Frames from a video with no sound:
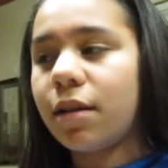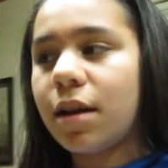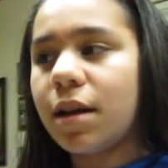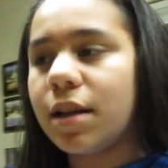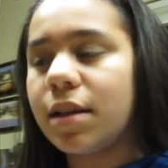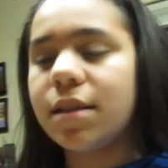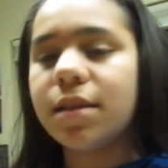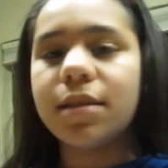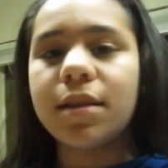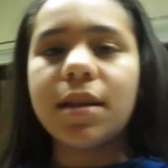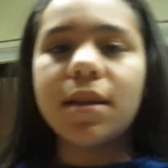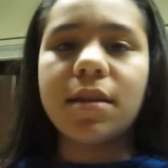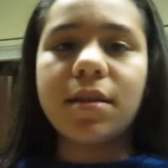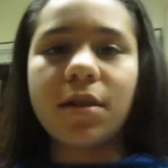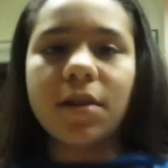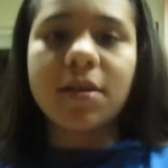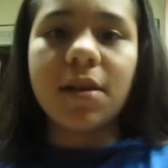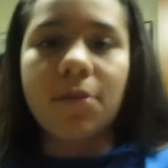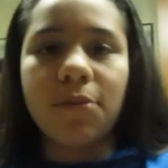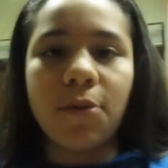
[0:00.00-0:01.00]
it
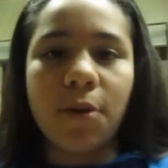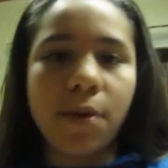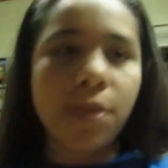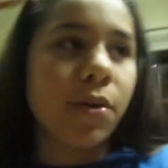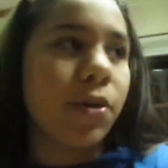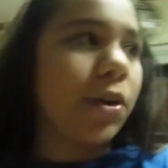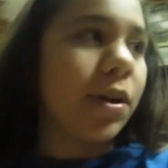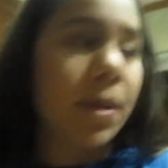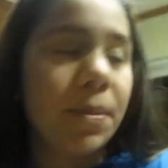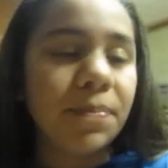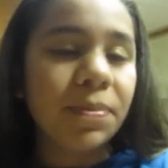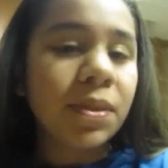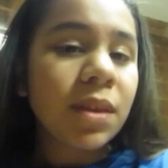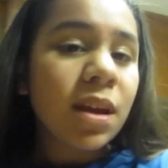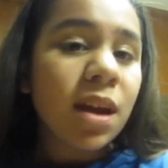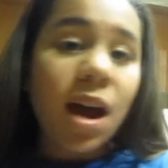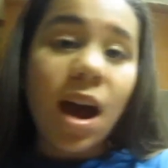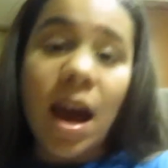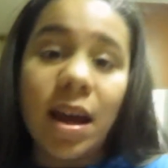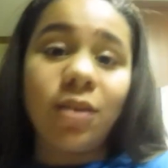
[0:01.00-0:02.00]
starts at 4:30.
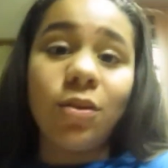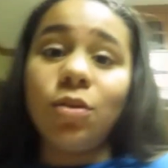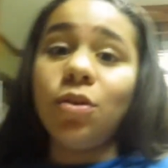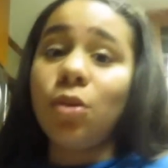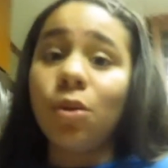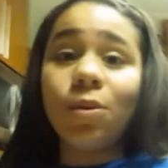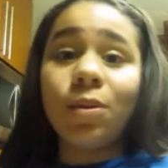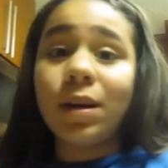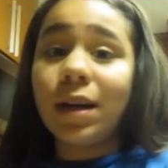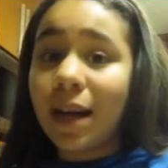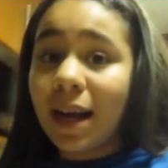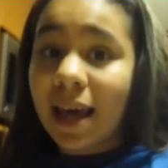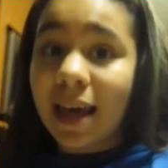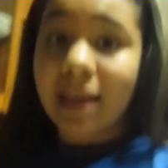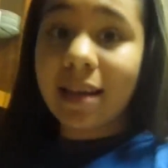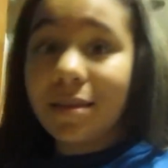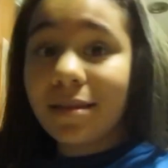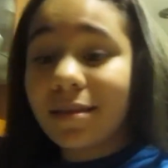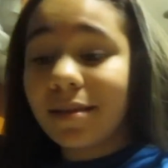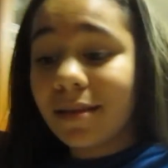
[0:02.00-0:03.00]
I don't know when it
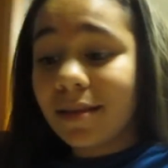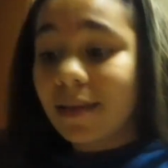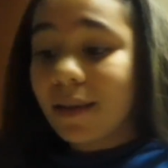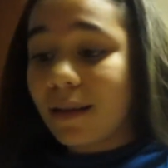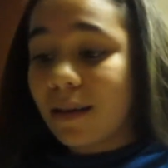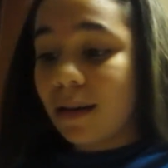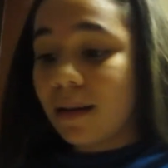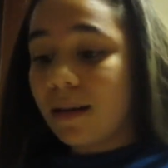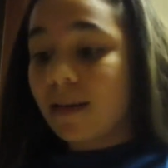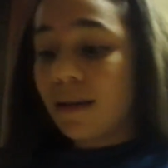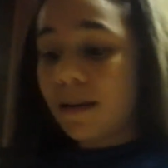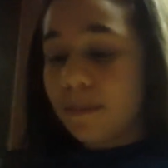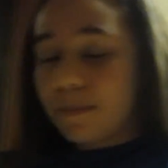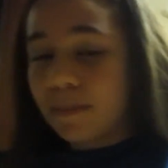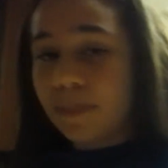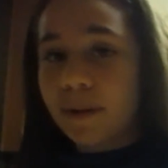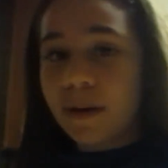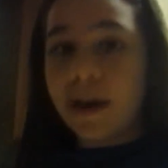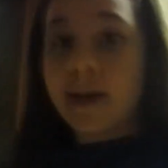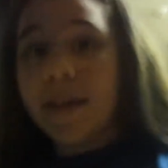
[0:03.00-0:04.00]
ends,
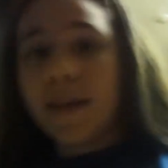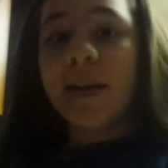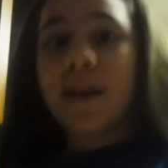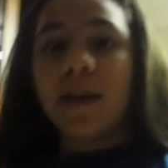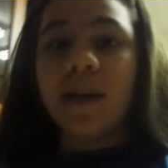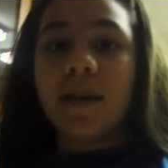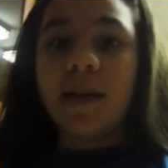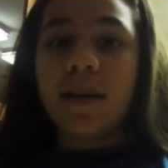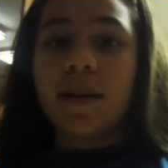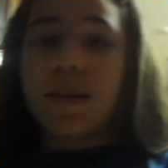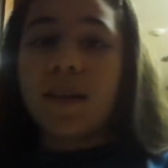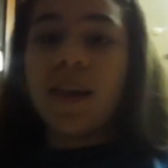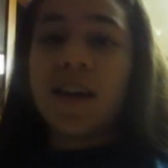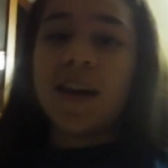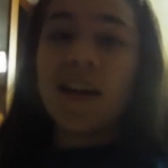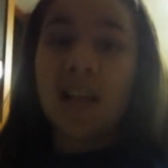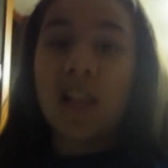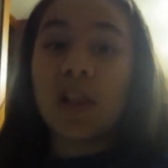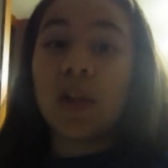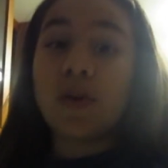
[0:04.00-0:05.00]
but
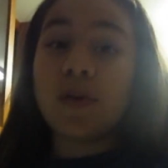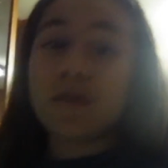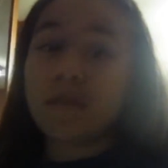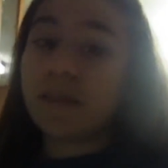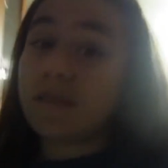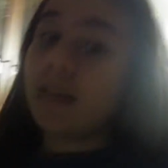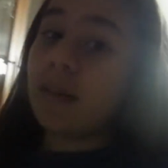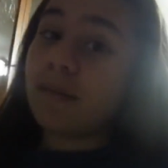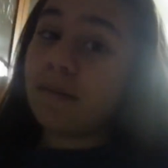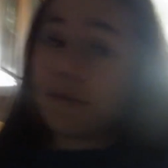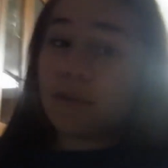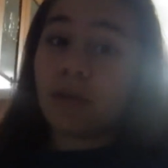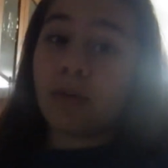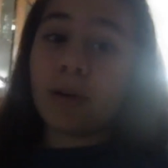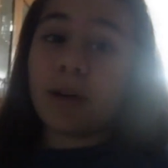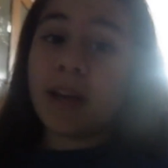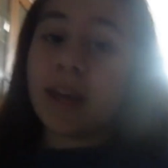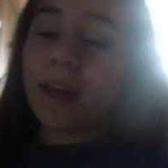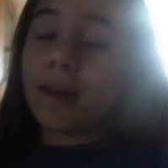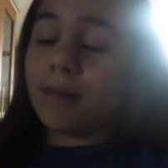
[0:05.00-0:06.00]
it closes at
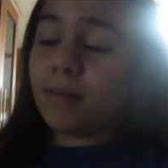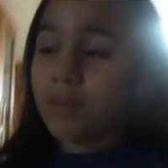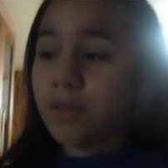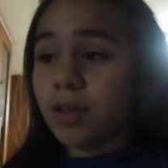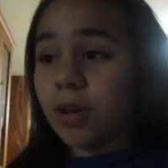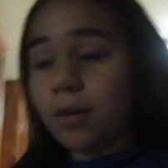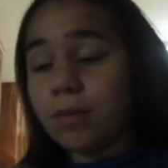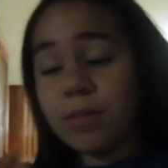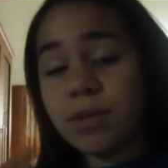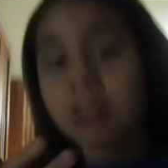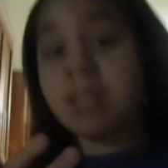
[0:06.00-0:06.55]
3 a.m. so